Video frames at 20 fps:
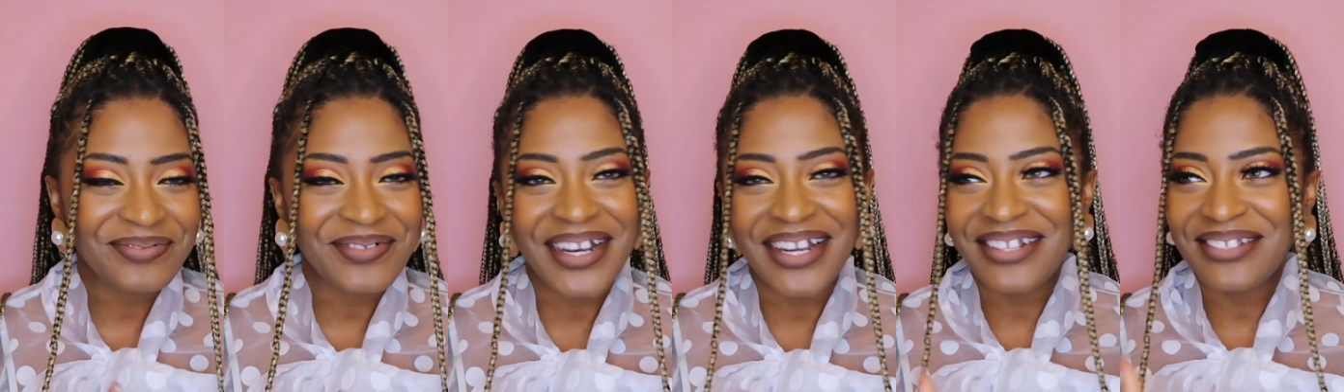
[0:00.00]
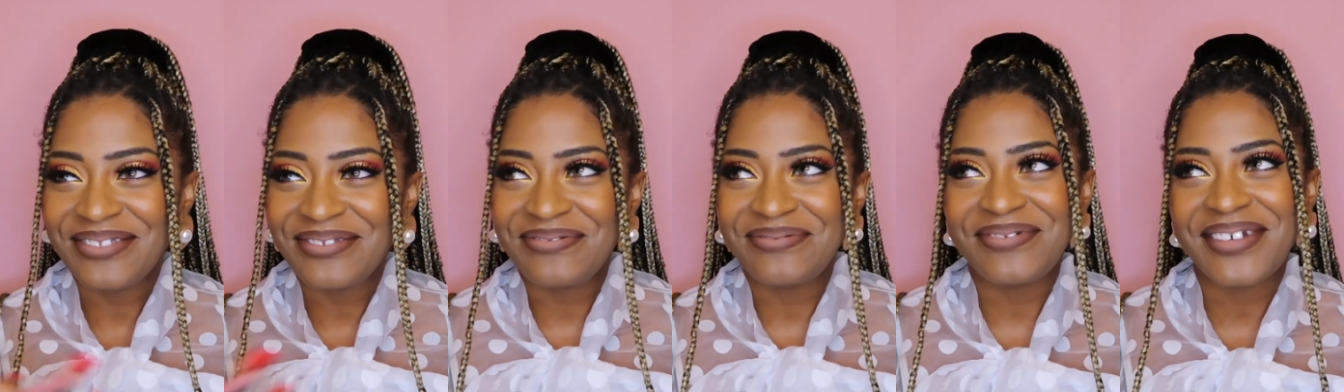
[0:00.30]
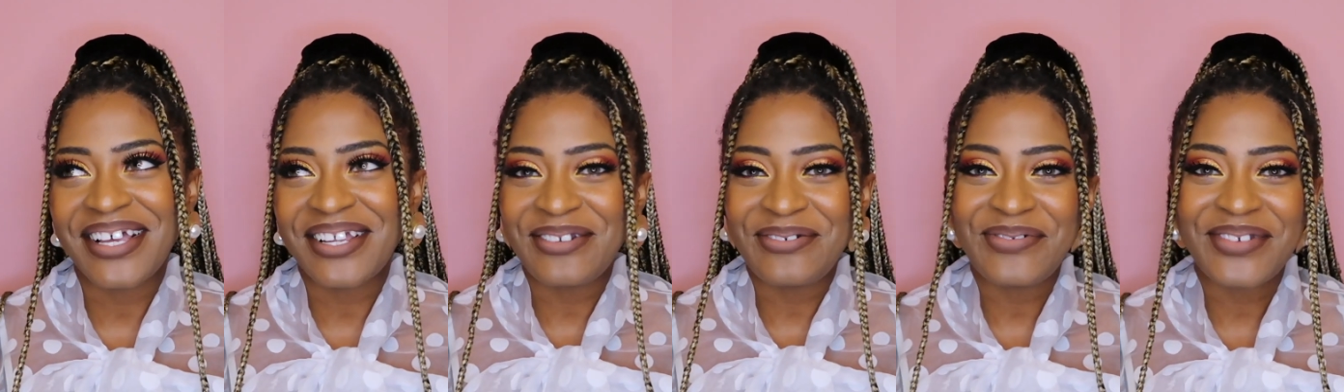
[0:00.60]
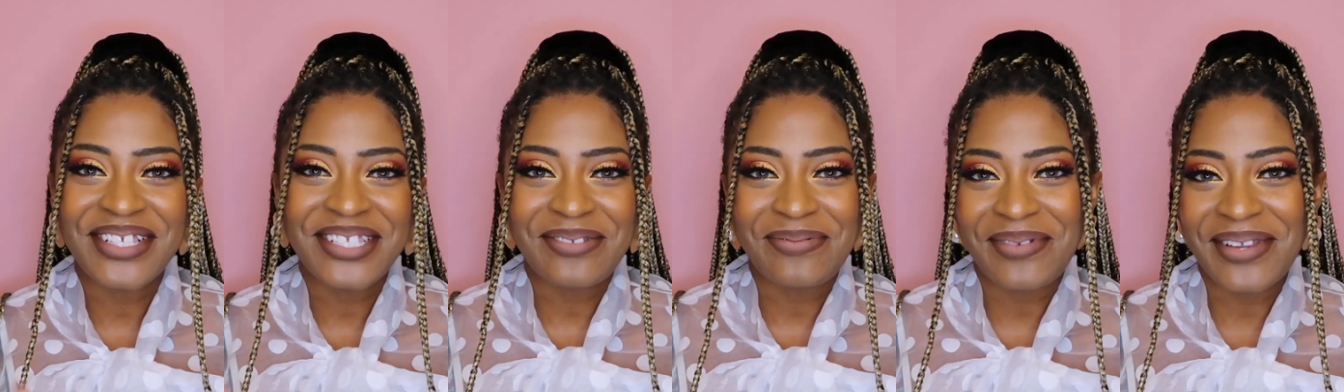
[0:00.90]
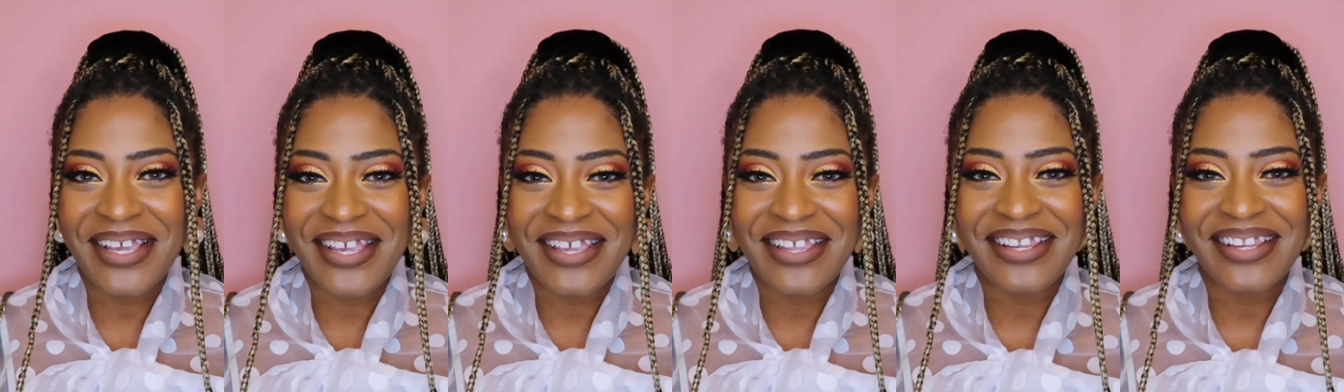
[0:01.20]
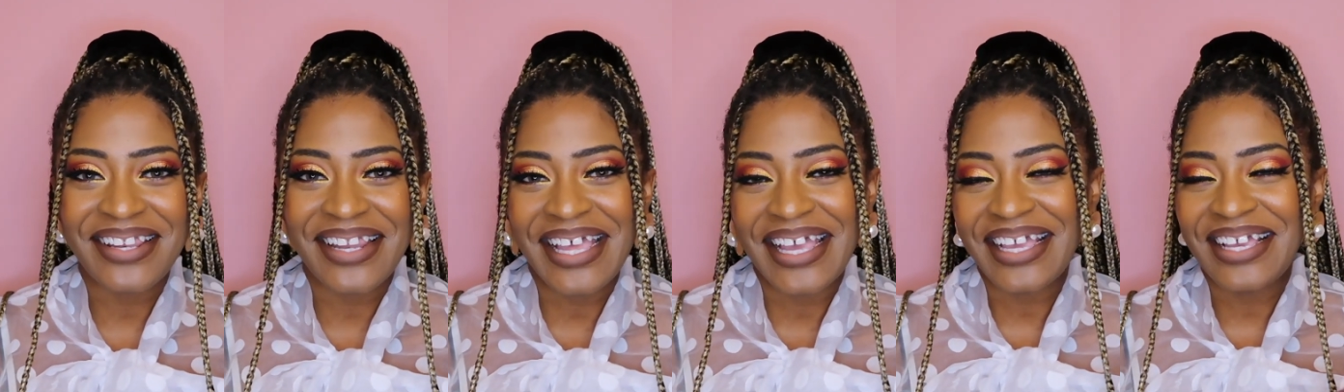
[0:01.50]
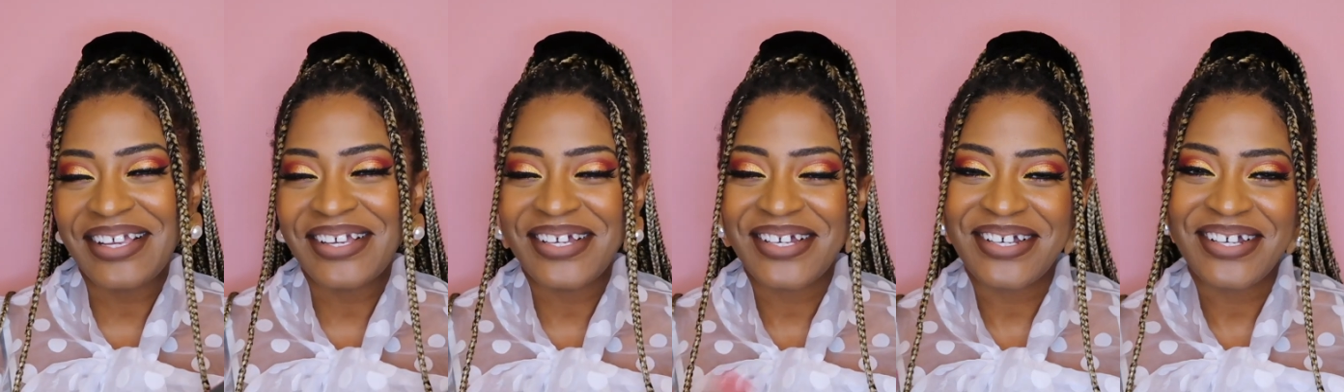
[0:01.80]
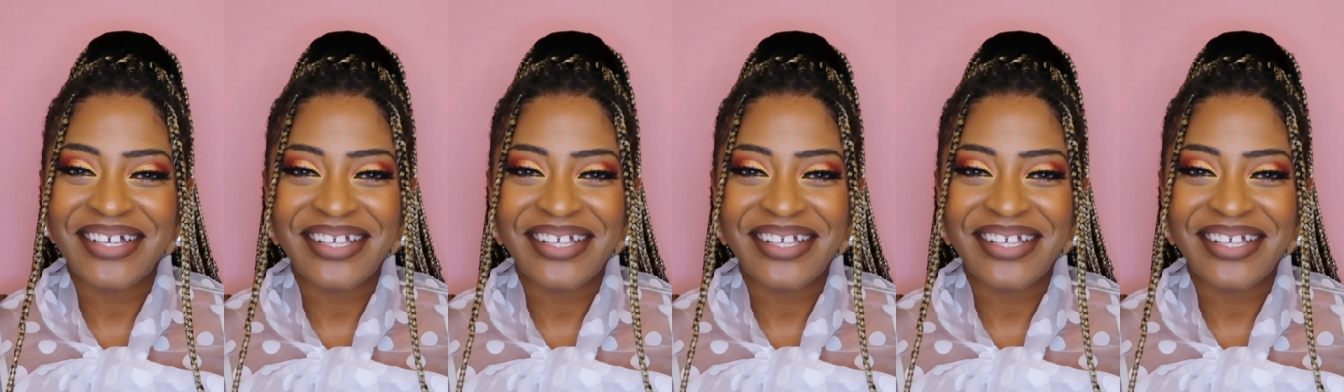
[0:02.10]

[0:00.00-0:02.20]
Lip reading: right, to kind of explain like